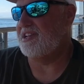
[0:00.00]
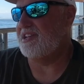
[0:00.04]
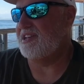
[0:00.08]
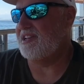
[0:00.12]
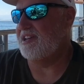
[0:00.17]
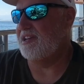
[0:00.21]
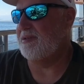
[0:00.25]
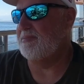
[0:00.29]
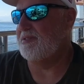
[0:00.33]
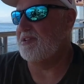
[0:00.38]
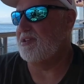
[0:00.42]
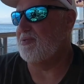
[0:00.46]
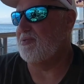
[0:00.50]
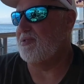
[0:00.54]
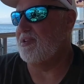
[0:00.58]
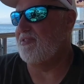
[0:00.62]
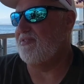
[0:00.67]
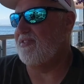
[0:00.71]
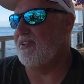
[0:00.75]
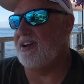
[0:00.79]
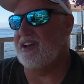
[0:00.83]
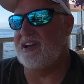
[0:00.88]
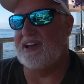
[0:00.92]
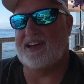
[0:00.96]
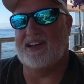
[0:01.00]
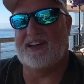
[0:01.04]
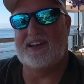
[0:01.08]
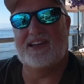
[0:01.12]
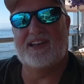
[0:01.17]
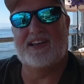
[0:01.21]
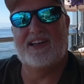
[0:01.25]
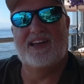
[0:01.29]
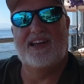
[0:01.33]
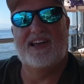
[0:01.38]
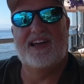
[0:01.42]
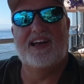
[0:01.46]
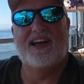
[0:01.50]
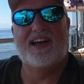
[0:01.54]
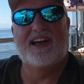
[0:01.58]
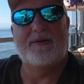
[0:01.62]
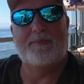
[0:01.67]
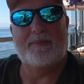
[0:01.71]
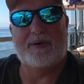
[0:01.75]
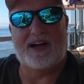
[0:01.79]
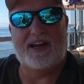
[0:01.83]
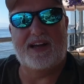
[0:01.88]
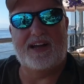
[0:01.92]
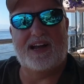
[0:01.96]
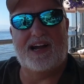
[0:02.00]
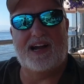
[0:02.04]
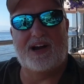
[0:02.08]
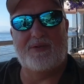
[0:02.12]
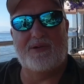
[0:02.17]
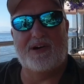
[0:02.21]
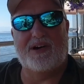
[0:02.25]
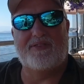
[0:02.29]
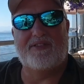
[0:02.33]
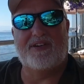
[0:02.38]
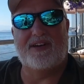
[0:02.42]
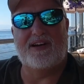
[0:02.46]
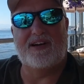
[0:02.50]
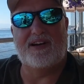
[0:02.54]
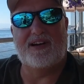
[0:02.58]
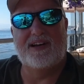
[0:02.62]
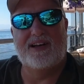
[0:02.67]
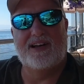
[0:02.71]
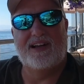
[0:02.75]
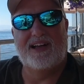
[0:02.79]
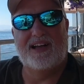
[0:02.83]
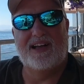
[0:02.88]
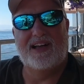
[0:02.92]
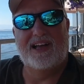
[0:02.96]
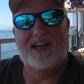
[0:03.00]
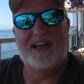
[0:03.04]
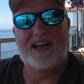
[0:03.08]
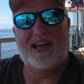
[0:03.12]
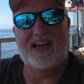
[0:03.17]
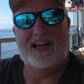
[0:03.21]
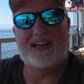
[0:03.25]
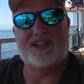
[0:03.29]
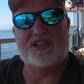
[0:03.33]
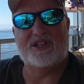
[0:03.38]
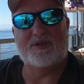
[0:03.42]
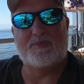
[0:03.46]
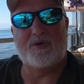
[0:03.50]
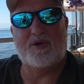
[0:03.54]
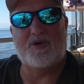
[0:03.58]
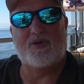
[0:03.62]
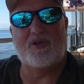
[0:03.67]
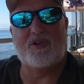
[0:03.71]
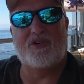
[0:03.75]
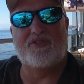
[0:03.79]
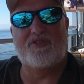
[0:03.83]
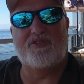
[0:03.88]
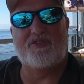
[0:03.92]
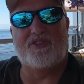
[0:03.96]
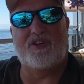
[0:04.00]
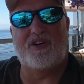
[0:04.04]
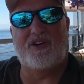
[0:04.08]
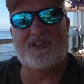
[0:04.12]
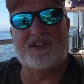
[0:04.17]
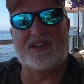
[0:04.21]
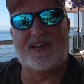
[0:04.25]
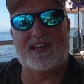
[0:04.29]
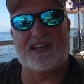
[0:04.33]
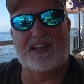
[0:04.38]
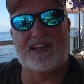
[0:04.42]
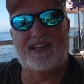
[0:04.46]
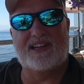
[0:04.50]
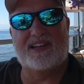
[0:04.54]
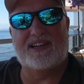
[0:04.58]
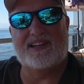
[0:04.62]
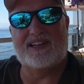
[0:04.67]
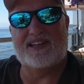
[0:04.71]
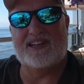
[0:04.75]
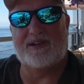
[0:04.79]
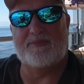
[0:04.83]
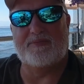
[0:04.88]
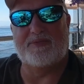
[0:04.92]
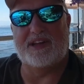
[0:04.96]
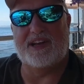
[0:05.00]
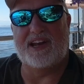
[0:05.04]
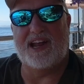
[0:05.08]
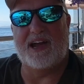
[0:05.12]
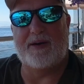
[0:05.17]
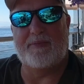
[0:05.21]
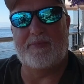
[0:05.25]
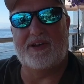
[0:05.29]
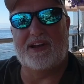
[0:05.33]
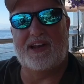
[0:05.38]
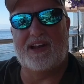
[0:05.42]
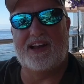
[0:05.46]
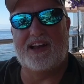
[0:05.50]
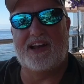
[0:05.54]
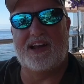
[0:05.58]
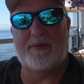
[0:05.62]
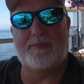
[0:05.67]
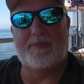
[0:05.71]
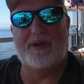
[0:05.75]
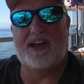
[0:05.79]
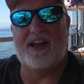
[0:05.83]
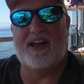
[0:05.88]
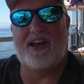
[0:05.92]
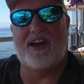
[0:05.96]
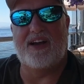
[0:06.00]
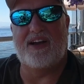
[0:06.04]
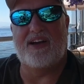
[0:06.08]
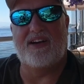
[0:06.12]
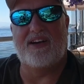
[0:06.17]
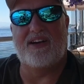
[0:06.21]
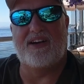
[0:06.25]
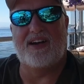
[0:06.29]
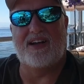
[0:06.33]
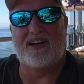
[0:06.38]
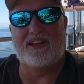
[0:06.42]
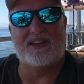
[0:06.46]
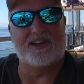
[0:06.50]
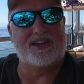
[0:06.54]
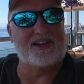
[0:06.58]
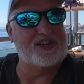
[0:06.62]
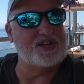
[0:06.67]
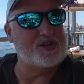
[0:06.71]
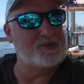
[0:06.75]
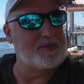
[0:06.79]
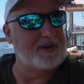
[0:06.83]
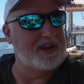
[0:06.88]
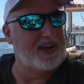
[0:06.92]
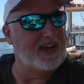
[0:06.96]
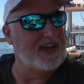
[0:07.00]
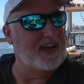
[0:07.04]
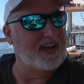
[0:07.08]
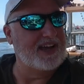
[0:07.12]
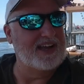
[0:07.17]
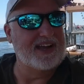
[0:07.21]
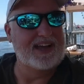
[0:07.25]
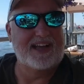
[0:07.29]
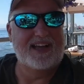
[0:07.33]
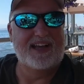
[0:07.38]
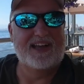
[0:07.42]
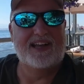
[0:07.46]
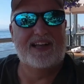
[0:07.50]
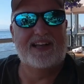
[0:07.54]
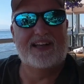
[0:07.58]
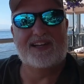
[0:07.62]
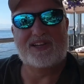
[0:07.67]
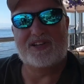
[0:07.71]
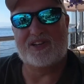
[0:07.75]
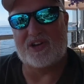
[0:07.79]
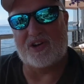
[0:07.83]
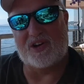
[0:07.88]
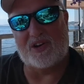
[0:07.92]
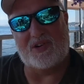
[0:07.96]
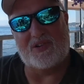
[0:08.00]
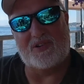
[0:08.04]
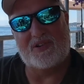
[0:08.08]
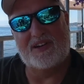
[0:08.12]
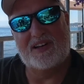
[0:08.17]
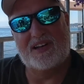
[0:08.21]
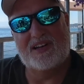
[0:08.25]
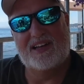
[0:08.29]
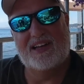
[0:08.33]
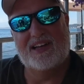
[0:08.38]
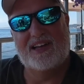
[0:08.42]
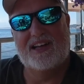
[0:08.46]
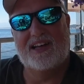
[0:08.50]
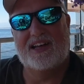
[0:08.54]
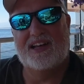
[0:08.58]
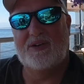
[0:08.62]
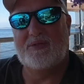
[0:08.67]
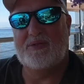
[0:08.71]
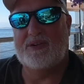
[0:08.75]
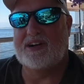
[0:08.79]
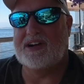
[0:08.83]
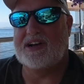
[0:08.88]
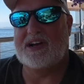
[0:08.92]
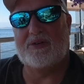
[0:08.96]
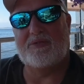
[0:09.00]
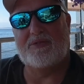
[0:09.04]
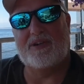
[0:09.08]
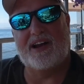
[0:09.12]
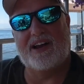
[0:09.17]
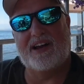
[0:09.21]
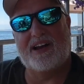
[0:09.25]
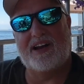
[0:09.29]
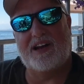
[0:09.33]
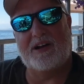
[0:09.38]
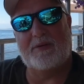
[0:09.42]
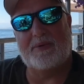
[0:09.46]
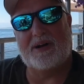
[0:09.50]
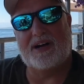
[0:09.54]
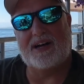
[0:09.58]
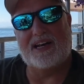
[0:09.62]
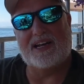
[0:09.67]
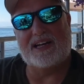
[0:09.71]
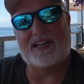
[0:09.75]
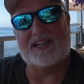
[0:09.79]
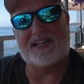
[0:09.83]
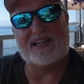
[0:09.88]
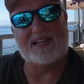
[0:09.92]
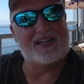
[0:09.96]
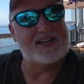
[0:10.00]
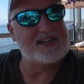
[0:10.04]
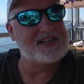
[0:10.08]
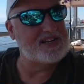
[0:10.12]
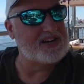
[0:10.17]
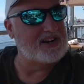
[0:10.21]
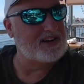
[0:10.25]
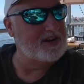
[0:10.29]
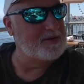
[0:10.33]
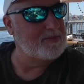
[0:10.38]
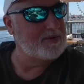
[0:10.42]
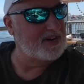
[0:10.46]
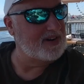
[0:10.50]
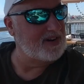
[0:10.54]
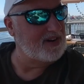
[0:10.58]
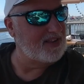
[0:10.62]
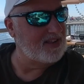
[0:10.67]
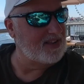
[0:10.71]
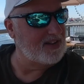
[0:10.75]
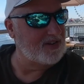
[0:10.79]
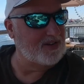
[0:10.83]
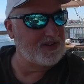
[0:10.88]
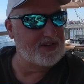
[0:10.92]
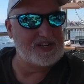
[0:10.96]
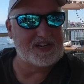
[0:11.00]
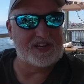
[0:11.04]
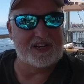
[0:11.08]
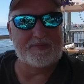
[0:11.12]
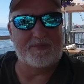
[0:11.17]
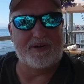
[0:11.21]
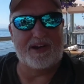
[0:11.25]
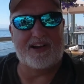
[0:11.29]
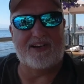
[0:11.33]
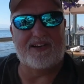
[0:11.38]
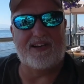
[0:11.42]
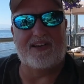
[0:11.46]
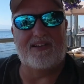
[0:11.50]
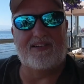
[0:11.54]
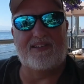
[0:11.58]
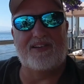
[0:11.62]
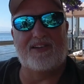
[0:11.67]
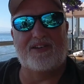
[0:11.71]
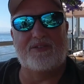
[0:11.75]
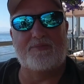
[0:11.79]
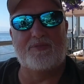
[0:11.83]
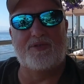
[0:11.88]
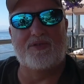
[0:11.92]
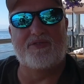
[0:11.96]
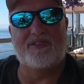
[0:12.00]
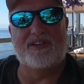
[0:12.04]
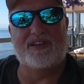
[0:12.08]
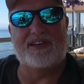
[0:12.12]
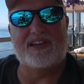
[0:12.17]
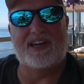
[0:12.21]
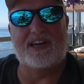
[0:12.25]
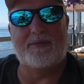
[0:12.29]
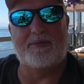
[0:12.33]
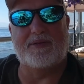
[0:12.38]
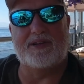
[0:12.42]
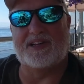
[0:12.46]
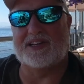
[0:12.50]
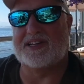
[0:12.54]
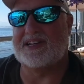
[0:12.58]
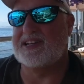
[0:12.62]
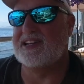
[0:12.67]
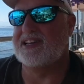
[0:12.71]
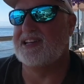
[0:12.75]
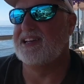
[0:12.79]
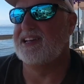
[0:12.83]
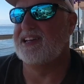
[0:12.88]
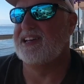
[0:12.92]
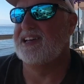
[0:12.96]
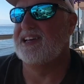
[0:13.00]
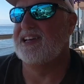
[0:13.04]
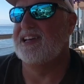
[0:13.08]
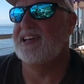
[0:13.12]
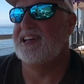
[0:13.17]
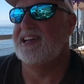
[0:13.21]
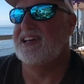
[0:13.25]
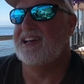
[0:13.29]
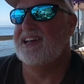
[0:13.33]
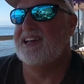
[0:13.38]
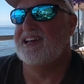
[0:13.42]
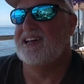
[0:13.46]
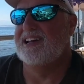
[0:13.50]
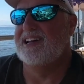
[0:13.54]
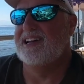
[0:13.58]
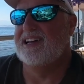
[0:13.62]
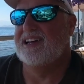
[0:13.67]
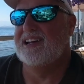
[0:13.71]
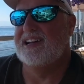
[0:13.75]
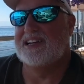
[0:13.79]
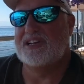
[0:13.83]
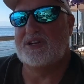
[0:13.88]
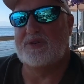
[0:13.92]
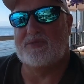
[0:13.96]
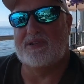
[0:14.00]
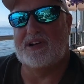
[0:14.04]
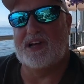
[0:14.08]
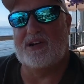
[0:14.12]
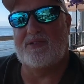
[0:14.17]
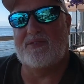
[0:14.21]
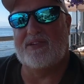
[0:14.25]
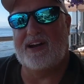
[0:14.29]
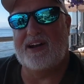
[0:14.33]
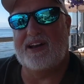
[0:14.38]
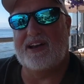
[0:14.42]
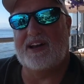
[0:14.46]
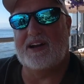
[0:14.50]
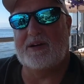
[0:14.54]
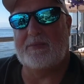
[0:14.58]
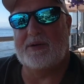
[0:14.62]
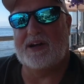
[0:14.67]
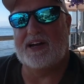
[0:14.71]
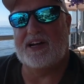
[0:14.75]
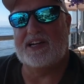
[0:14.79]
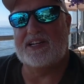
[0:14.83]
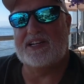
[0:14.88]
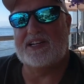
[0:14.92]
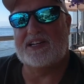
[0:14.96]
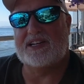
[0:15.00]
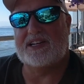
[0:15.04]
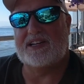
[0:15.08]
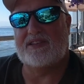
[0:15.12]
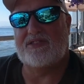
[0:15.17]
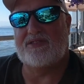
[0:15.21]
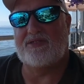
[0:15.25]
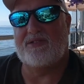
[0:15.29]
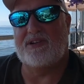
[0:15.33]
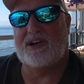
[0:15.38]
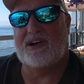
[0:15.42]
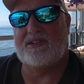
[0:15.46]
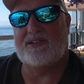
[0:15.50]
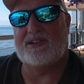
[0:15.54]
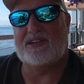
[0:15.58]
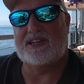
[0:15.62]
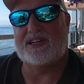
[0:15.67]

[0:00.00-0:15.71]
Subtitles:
seems to work fine. Mine, however, has the motor faulty. Something happened, I get a big error on the display. So, we're not riding our bikes. Sorry about all the noise in the background. We're moving tables. So we're not riding our bikes throughout